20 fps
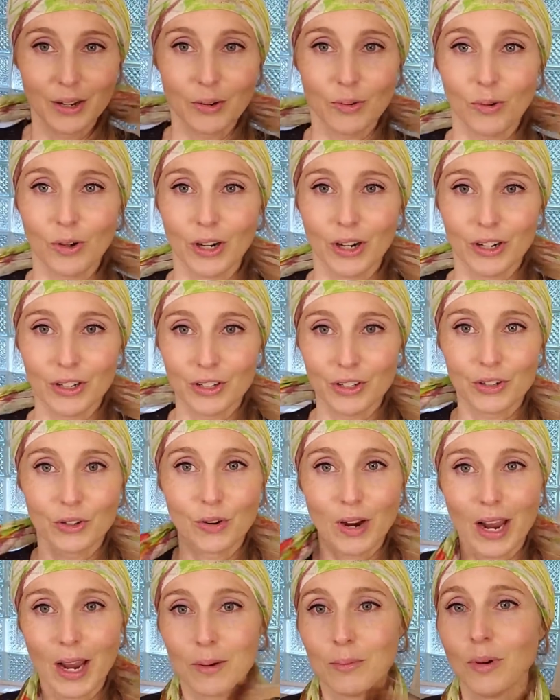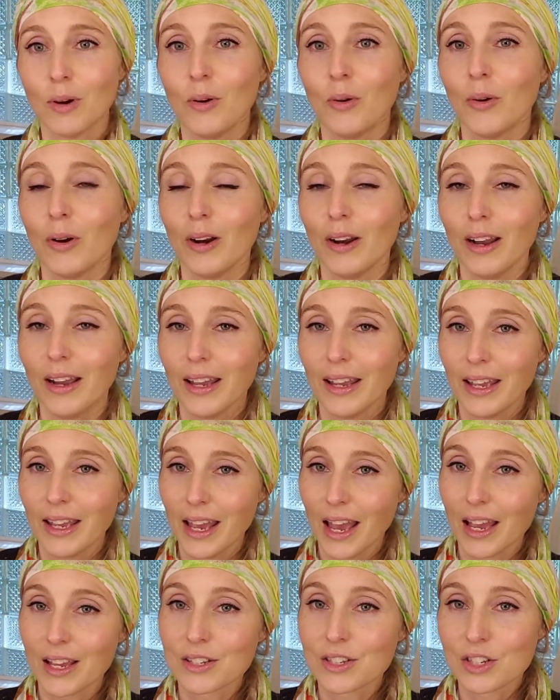where you grab
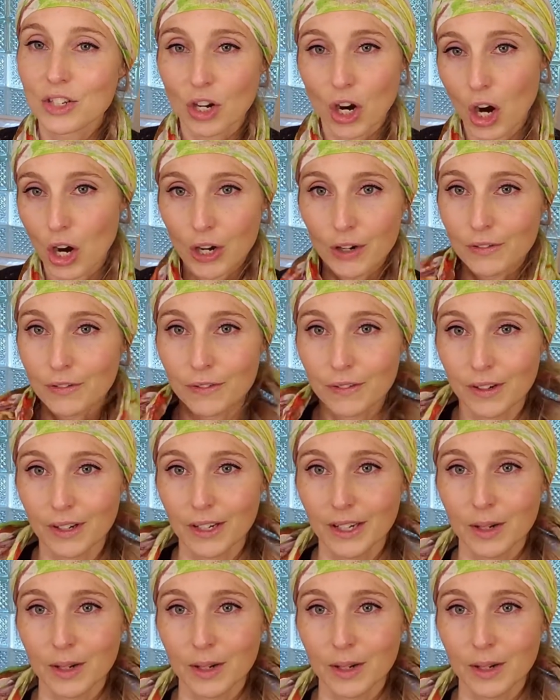a scarf,